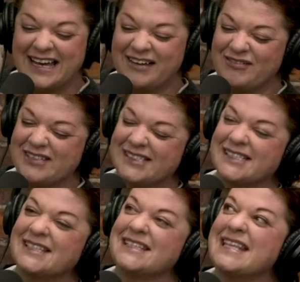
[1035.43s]

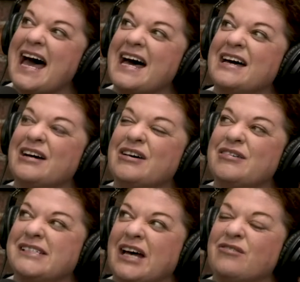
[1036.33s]
That
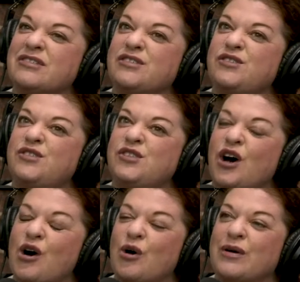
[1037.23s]
hotel was
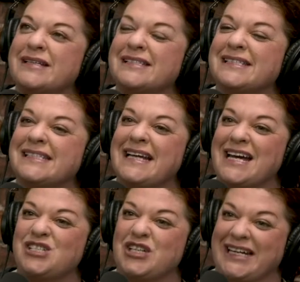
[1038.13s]
so
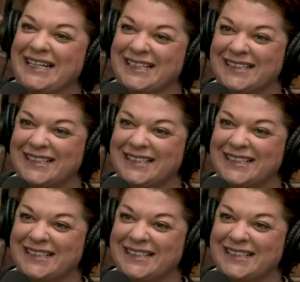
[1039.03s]
sketchy.